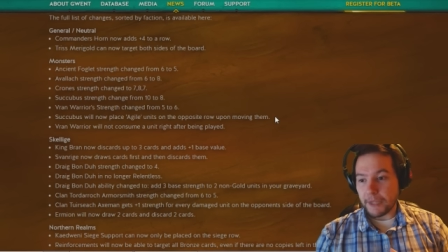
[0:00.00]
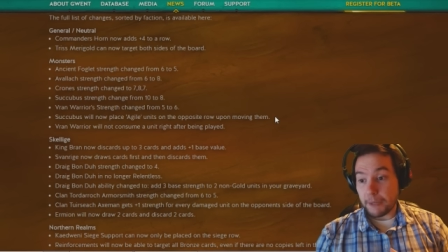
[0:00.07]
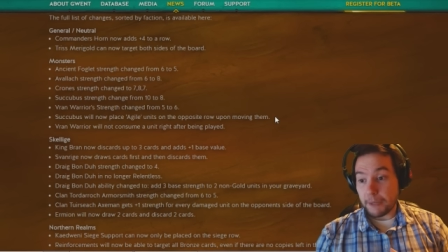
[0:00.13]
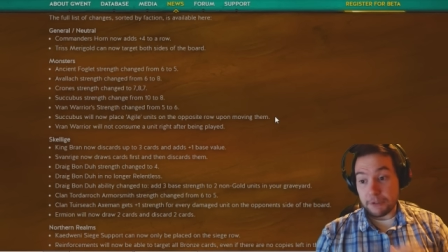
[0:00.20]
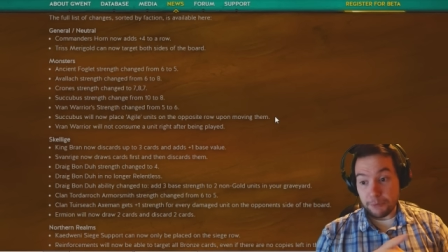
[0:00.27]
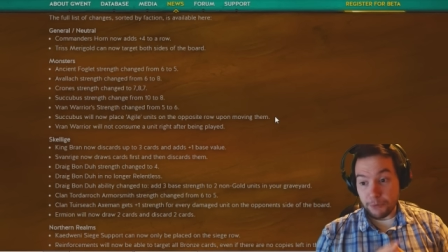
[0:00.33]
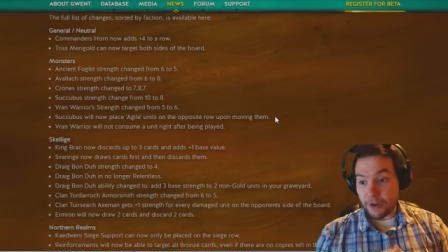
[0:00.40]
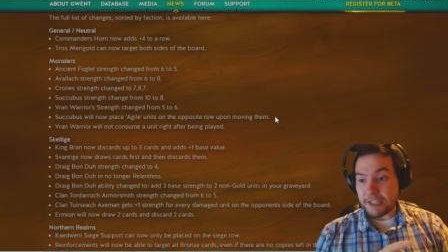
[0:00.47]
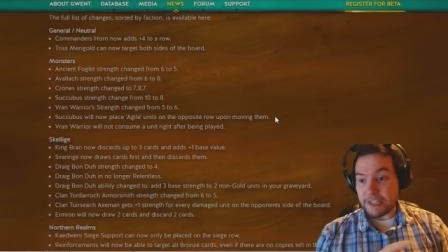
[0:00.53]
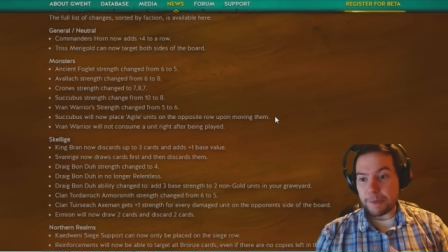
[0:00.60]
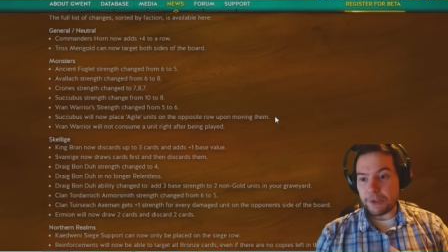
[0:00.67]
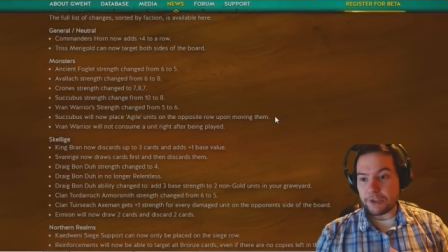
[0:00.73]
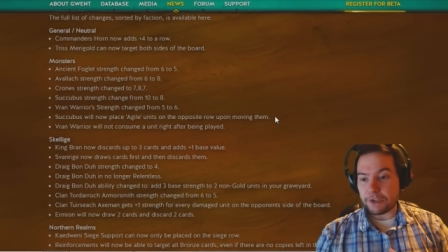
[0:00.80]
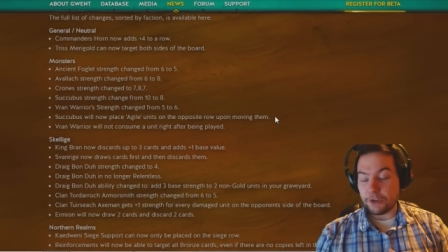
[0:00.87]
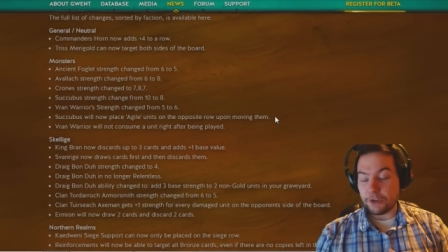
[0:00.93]
I'm surprised
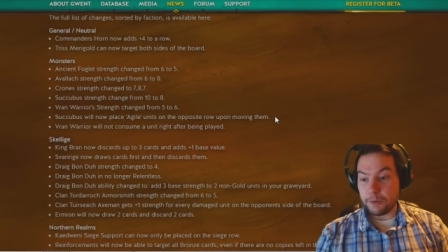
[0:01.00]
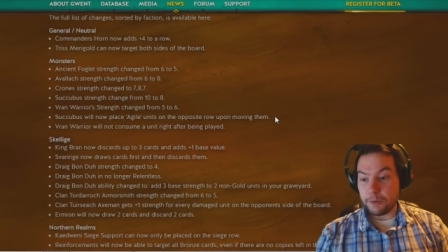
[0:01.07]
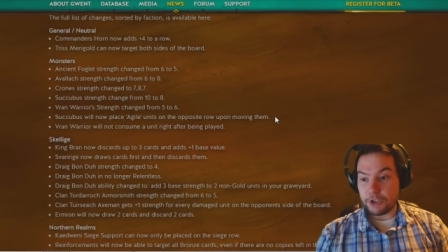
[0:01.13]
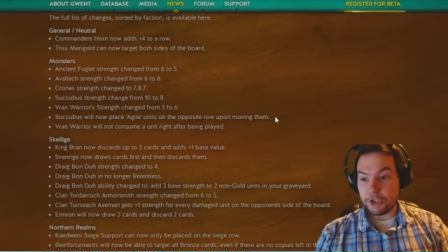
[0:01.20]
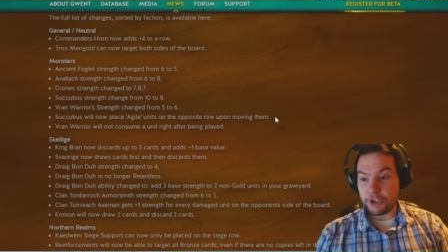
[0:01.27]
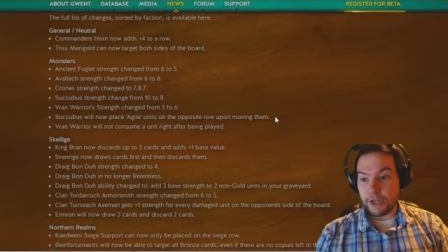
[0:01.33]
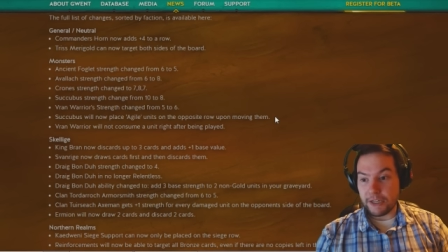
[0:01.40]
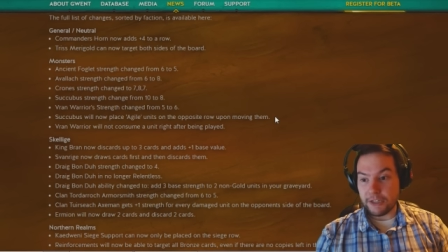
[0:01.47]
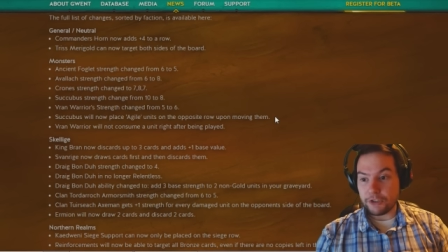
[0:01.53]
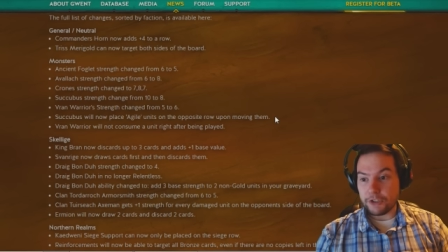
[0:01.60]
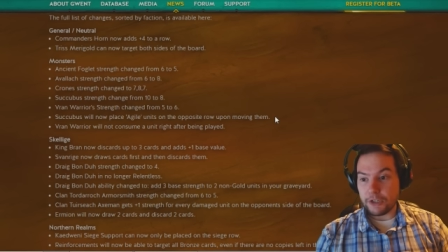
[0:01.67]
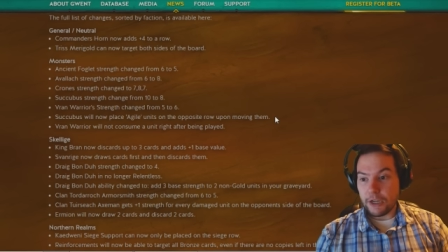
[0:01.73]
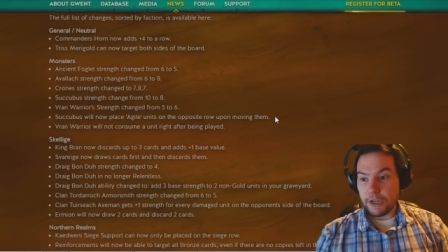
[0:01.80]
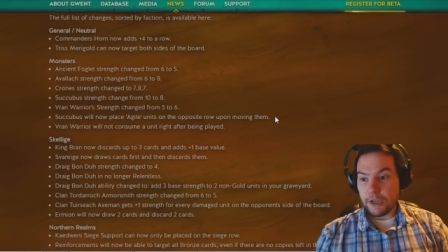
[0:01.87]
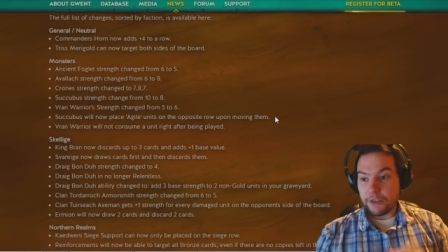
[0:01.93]
about the Succubus change.
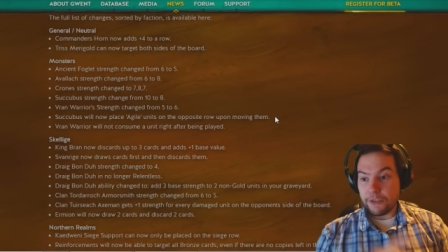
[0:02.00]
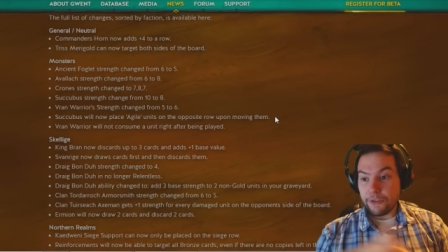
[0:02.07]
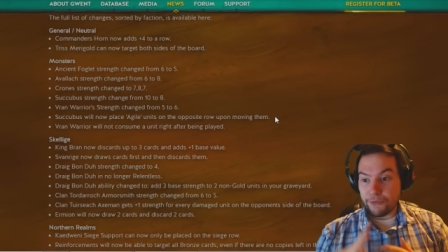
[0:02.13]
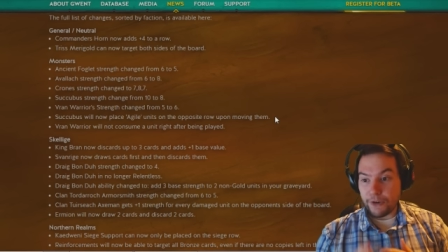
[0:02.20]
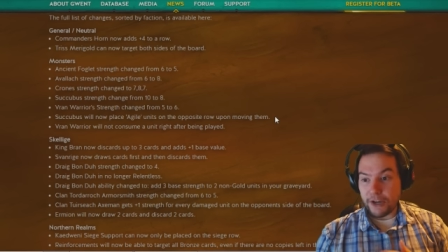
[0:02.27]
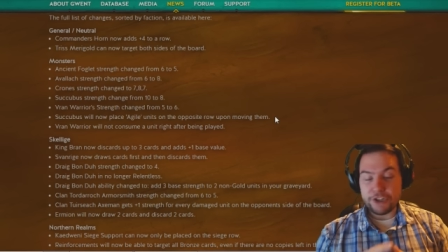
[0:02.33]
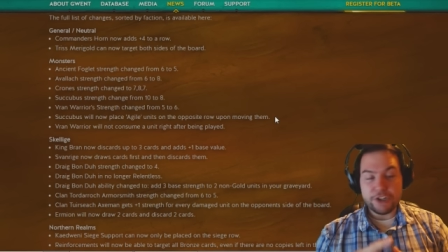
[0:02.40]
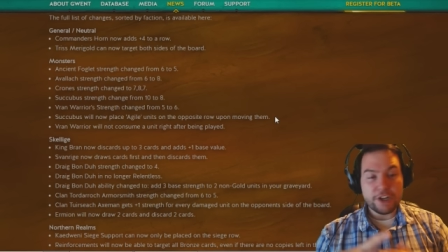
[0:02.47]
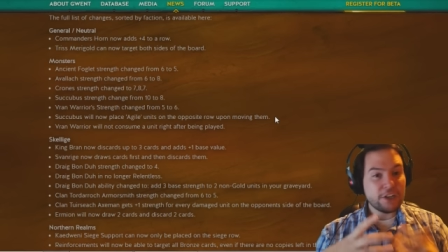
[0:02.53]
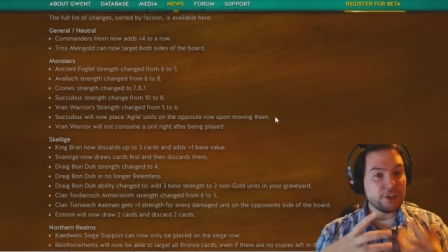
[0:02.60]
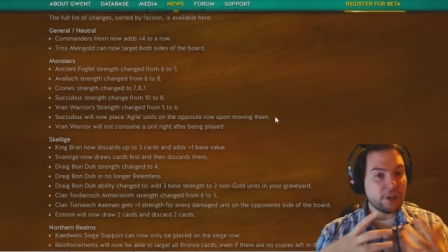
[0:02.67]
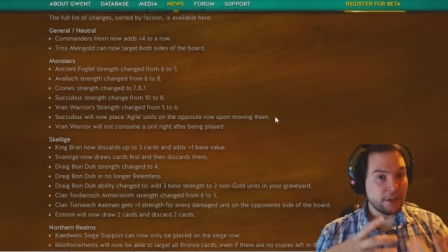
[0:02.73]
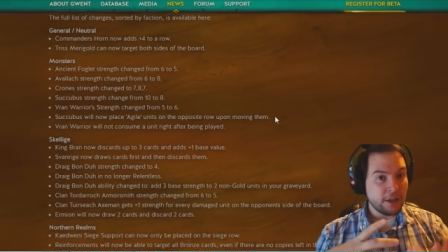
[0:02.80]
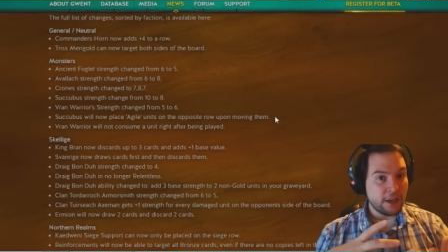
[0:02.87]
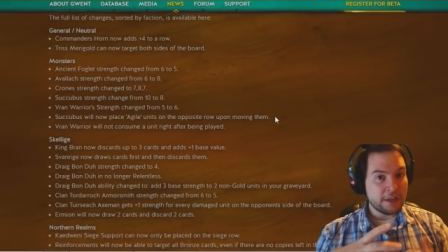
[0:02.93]
The Vran change
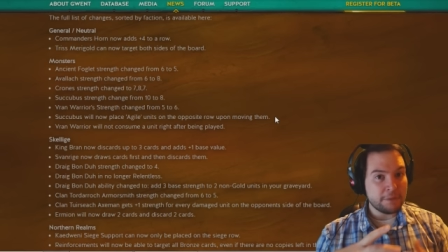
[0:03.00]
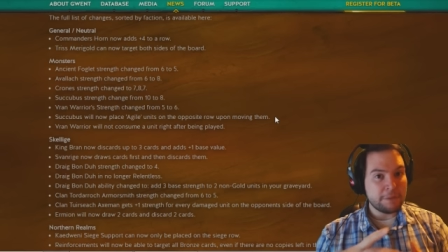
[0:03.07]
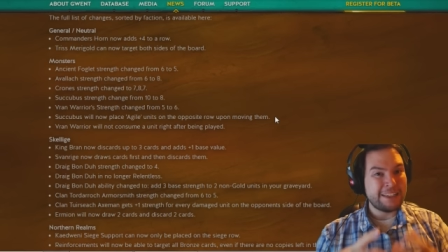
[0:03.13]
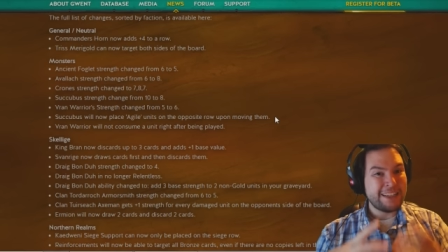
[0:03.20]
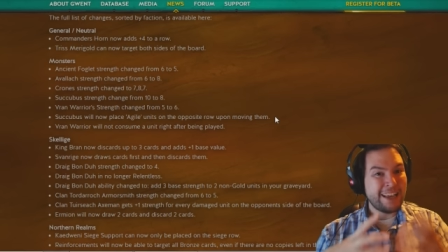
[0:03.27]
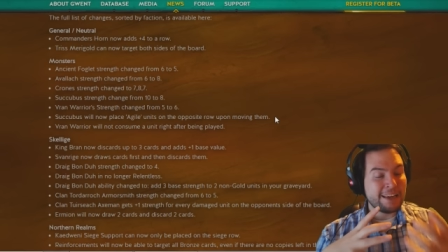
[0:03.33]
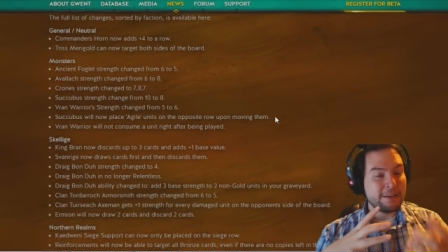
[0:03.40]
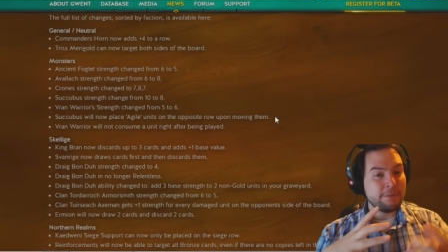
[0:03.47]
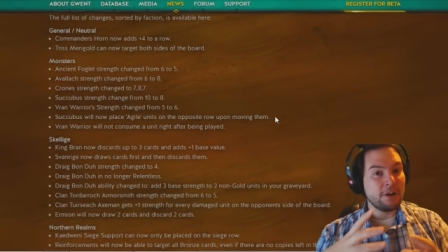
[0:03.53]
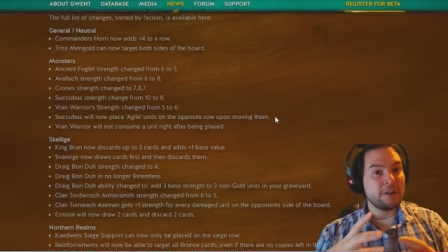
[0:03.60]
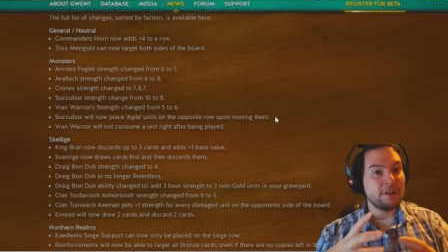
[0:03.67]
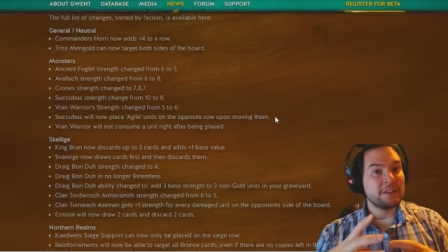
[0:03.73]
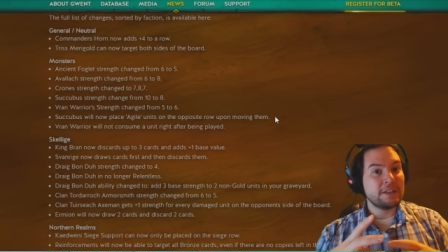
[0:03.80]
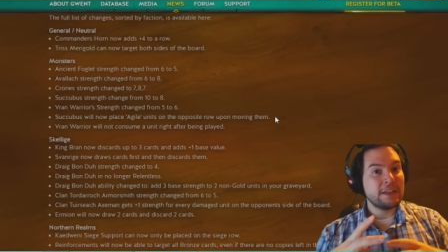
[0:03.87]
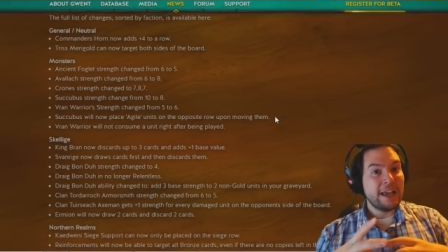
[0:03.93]
I like means
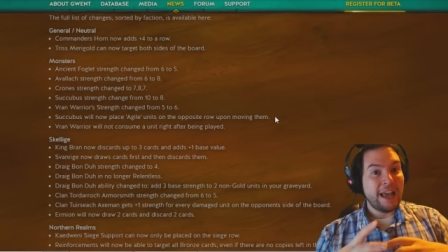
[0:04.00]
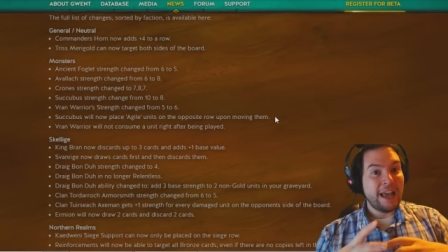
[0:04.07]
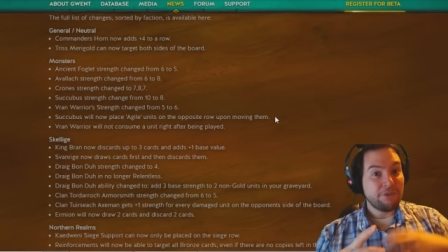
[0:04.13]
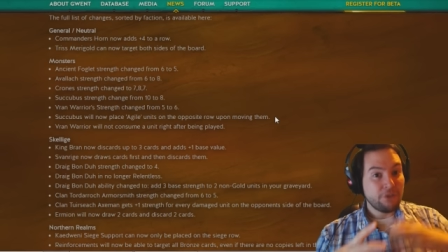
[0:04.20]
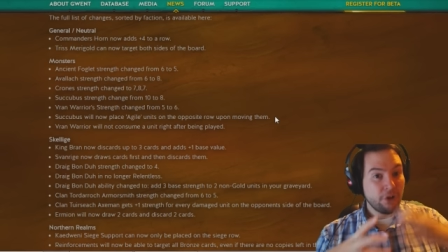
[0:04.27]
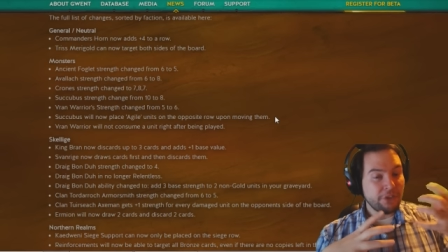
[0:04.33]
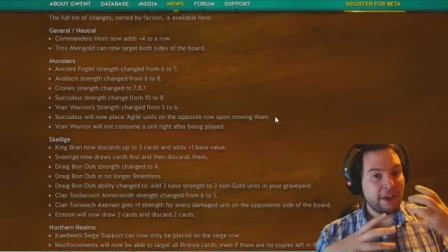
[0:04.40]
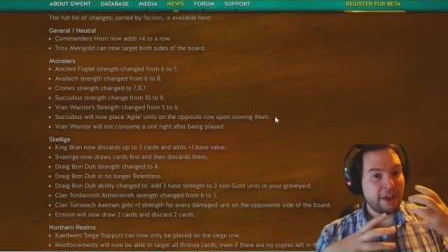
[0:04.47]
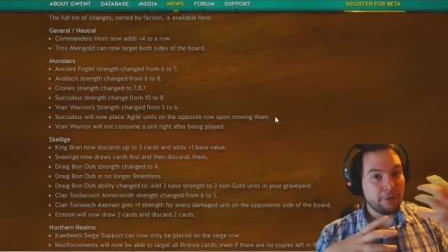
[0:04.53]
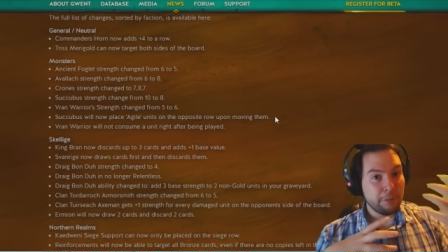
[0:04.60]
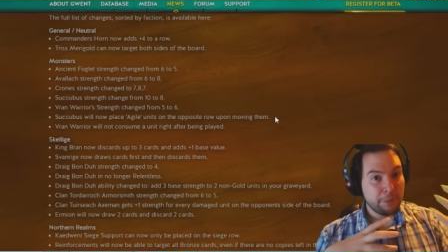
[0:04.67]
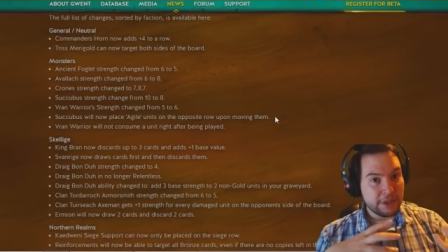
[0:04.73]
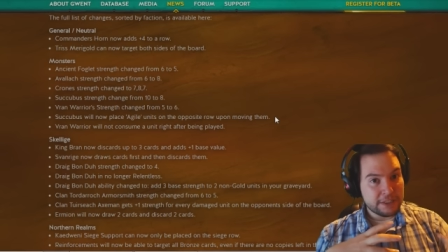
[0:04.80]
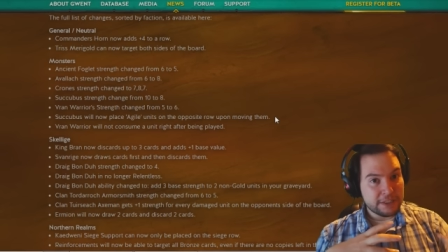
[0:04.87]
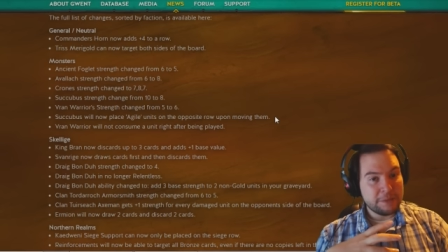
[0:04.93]
Ekimaras have got their
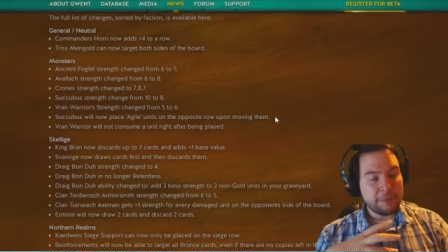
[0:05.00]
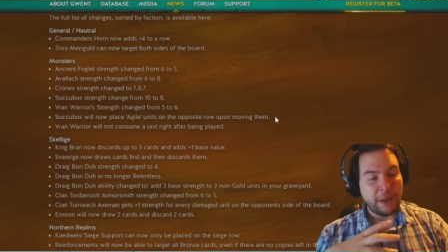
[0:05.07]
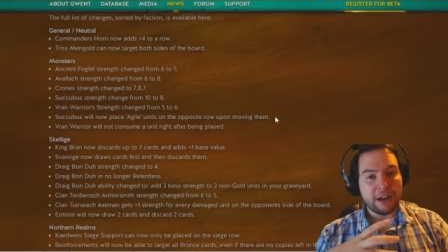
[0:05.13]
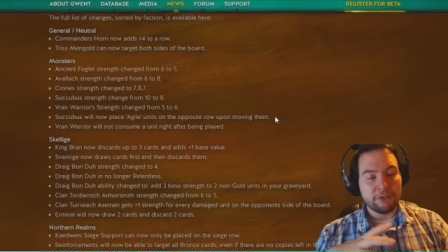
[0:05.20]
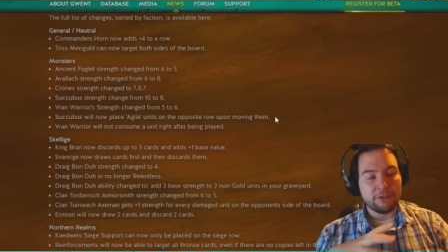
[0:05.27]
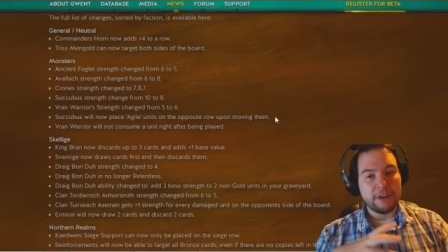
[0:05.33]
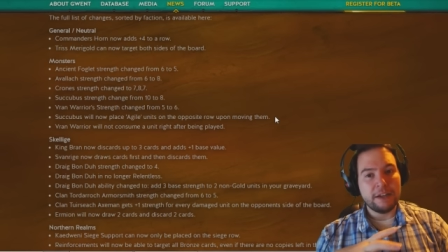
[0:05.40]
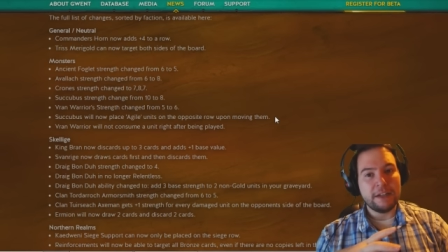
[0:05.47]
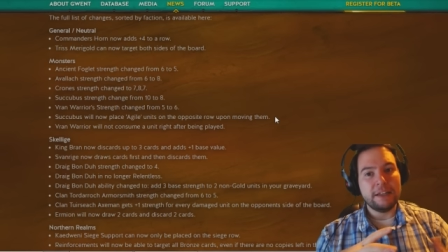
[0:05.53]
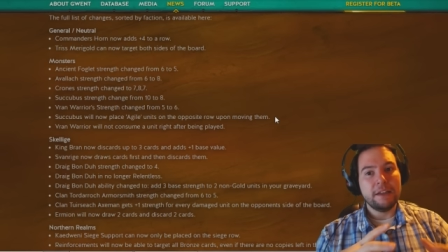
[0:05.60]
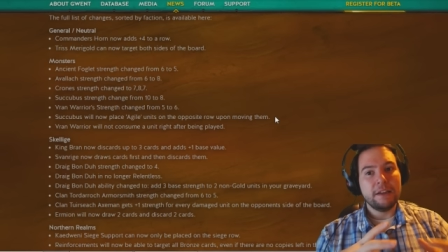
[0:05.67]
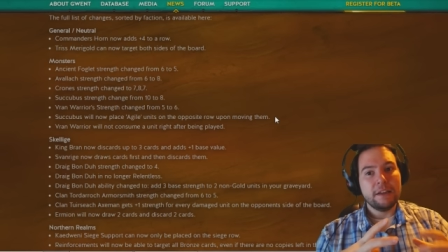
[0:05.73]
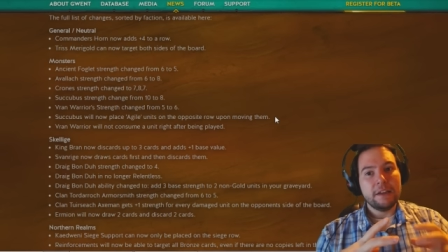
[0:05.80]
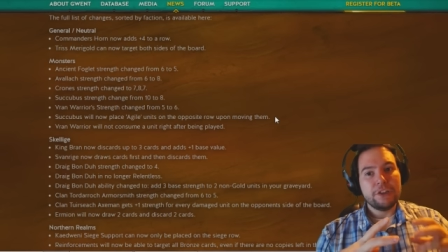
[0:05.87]
ability back, really.